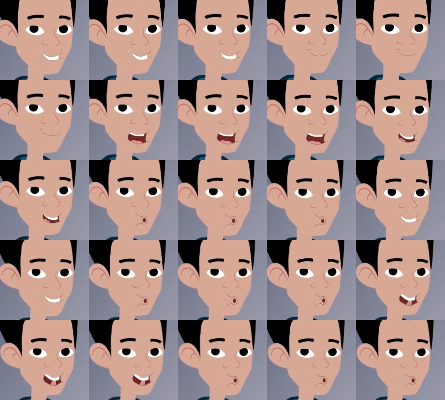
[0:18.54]
I met this
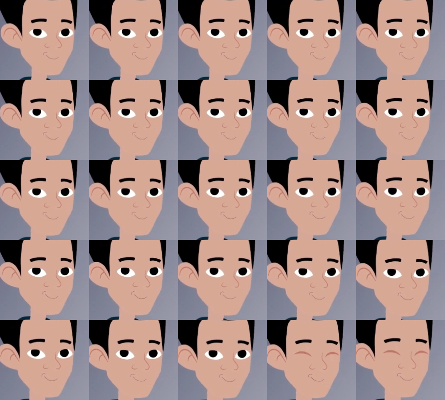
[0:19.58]
girl
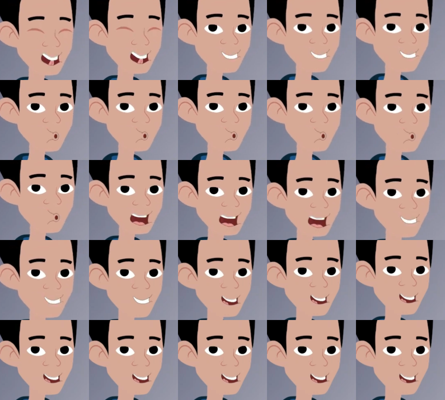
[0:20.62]
and we began